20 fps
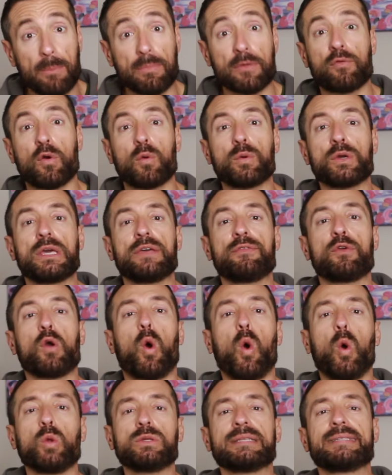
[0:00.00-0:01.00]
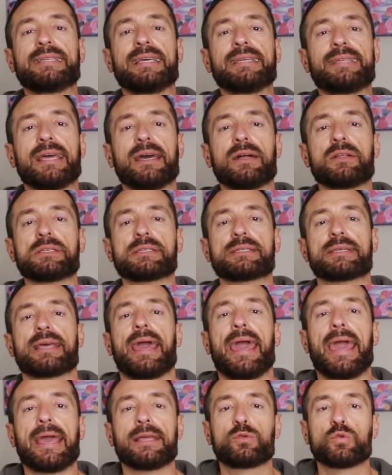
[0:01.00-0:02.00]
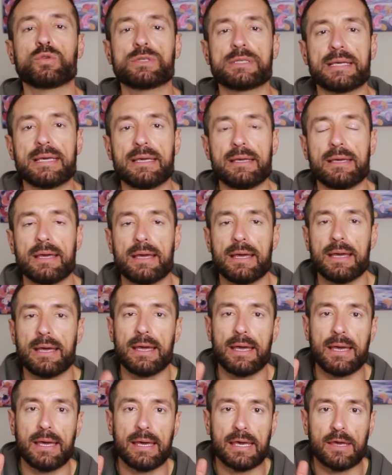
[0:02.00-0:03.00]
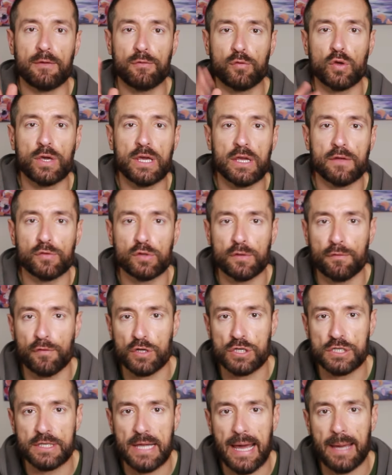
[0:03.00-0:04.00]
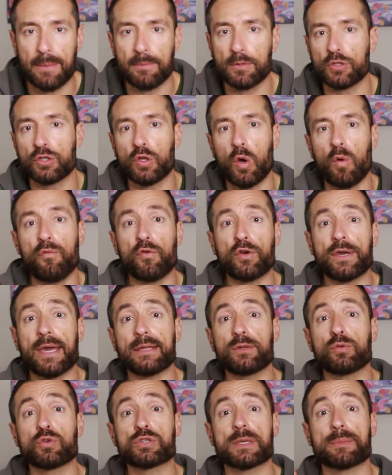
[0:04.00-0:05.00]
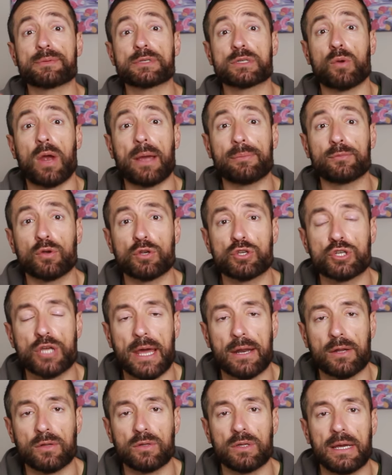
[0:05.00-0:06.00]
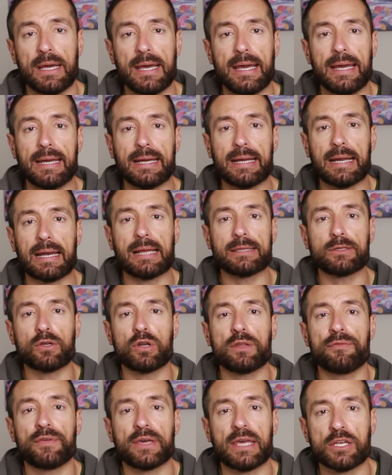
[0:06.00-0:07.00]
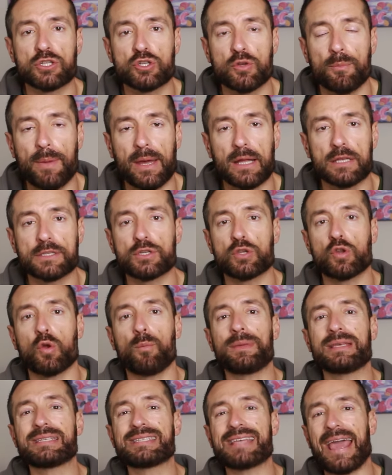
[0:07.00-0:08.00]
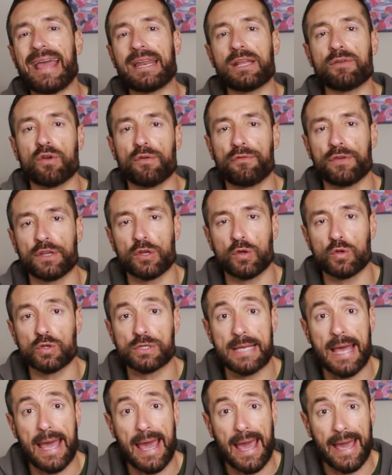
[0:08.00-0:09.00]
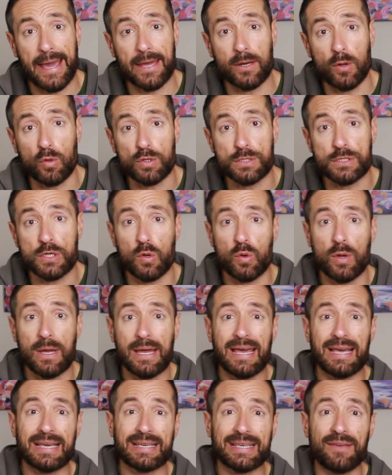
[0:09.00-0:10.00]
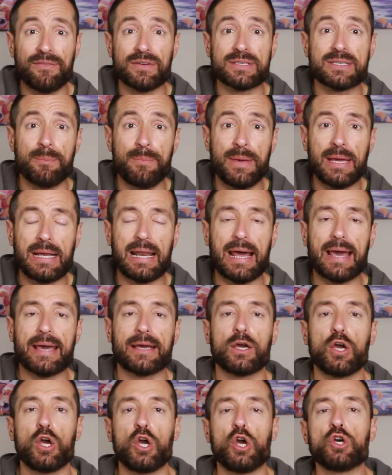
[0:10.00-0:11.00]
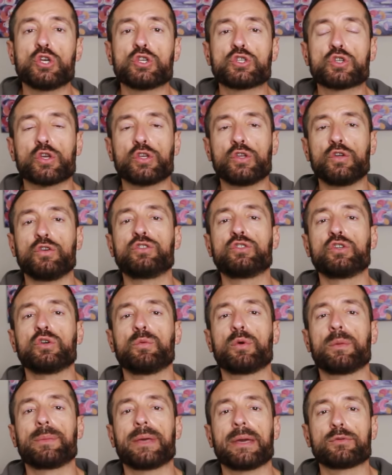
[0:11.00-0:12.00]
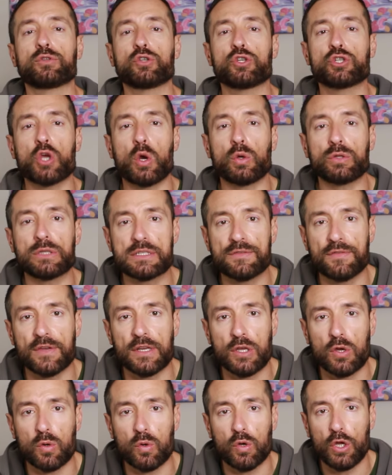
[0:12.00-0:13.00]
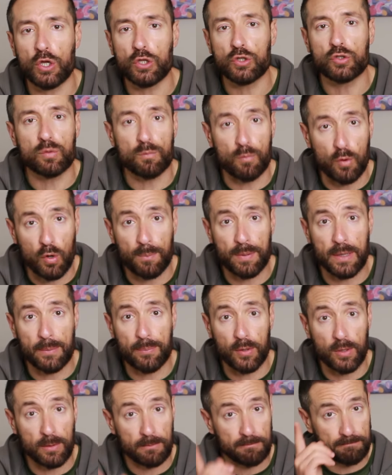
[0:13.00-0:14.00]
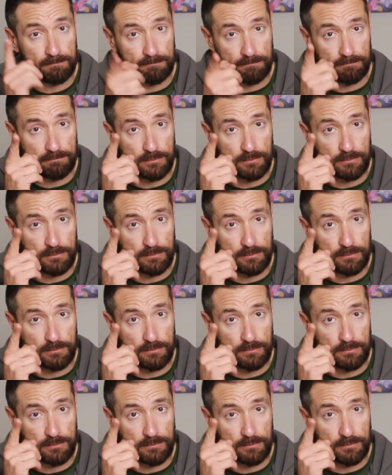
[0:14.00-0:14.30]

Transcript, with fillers: But before we give you all the details, A to Z, if you're here for the first time, don't forget to subscribe to our channel, click the notification bell so you don't miss any of our videos, and also give us a big like so YouTube will be able to show this video to more people